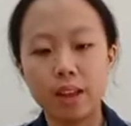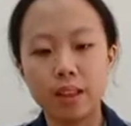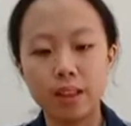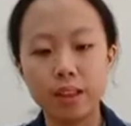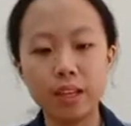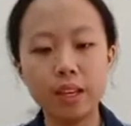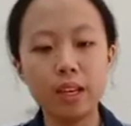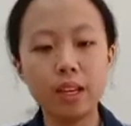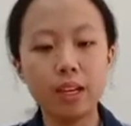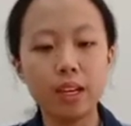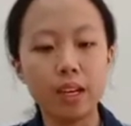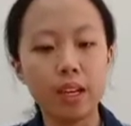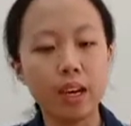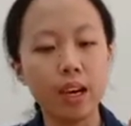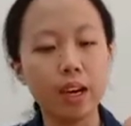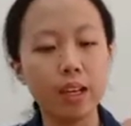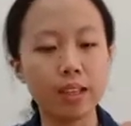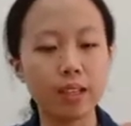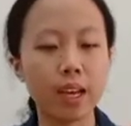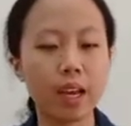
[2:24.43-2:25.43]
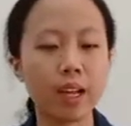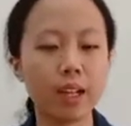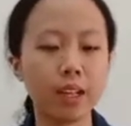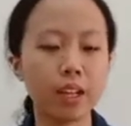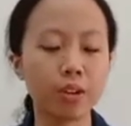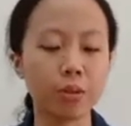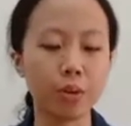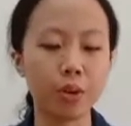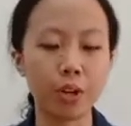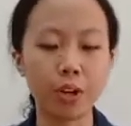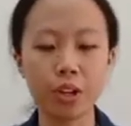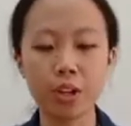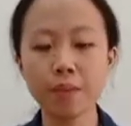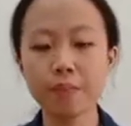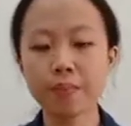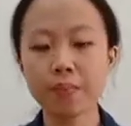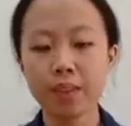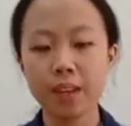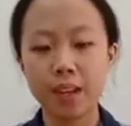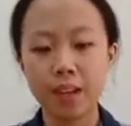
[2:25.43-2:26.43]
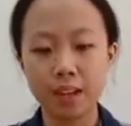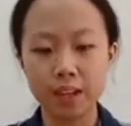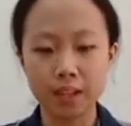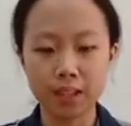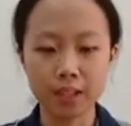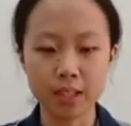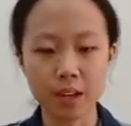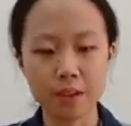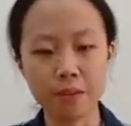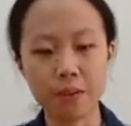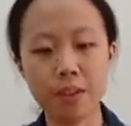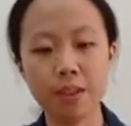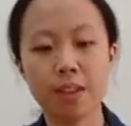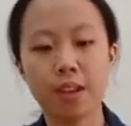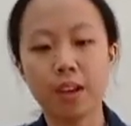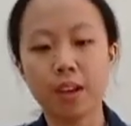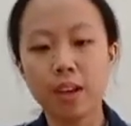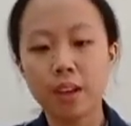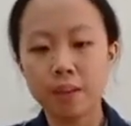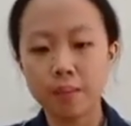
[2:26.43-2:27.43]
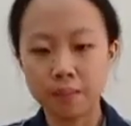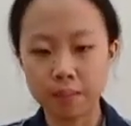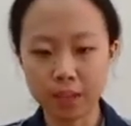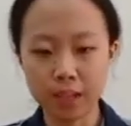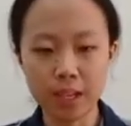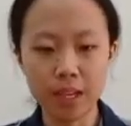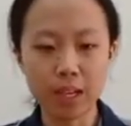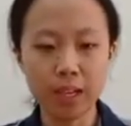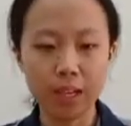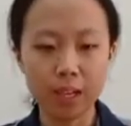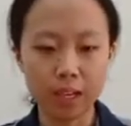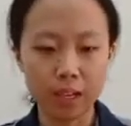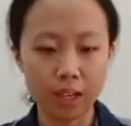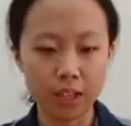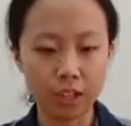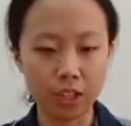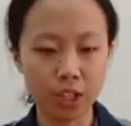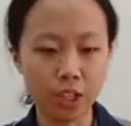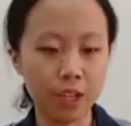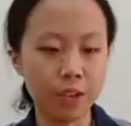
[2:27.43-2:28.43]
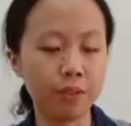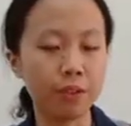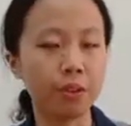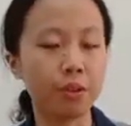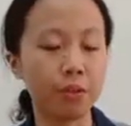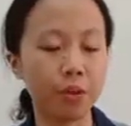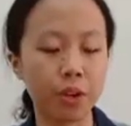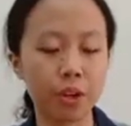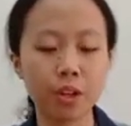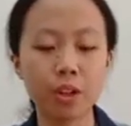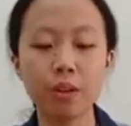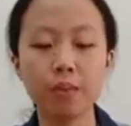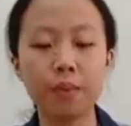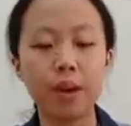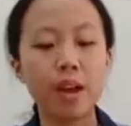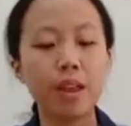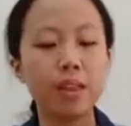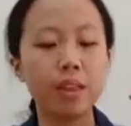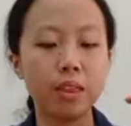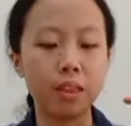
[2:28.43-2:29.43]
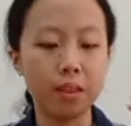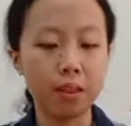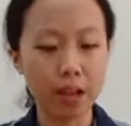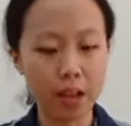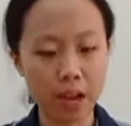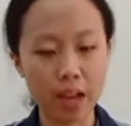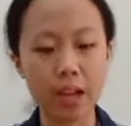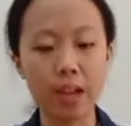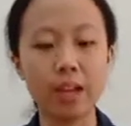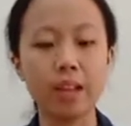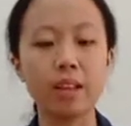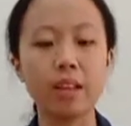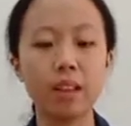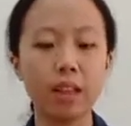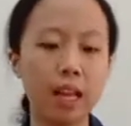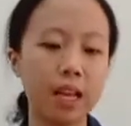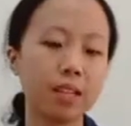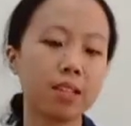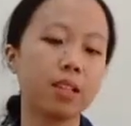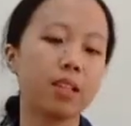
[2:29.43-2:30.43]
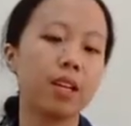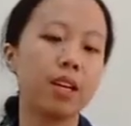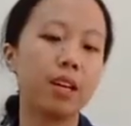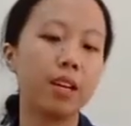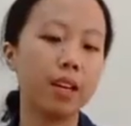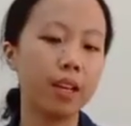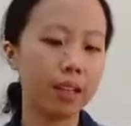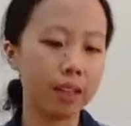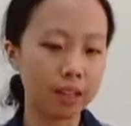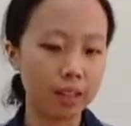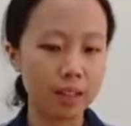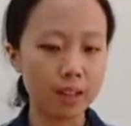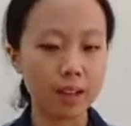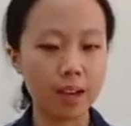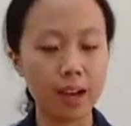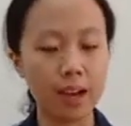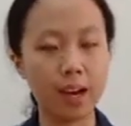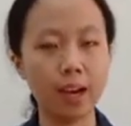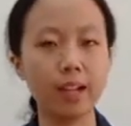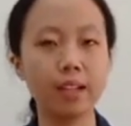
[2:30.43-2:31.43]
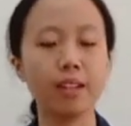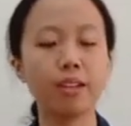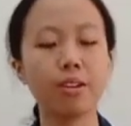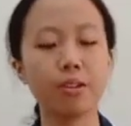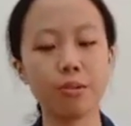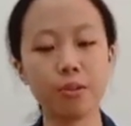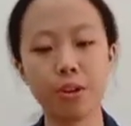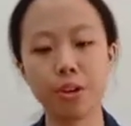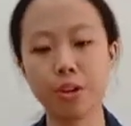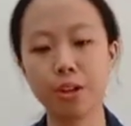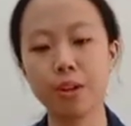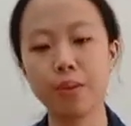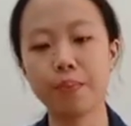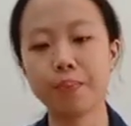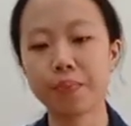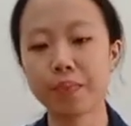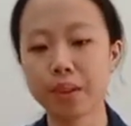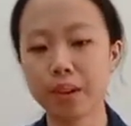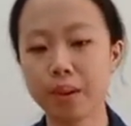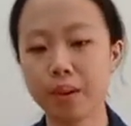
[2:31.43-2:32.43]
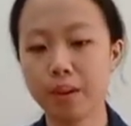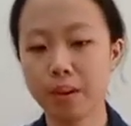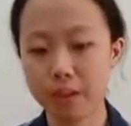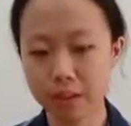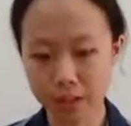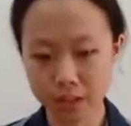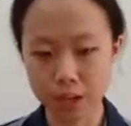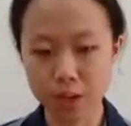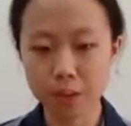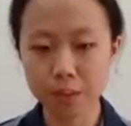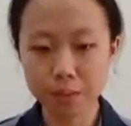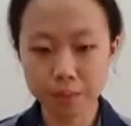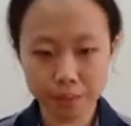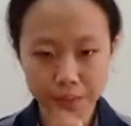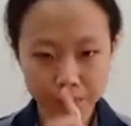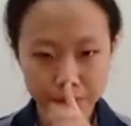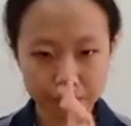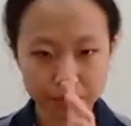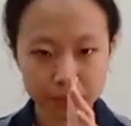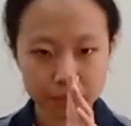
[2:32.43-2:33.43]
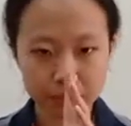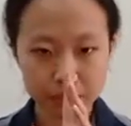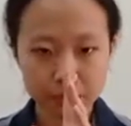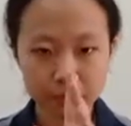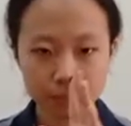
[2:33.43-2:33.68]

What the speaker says: the attained curriculum. 7, the achieved curriculum. And 8, lastly, the hidden curriculum. So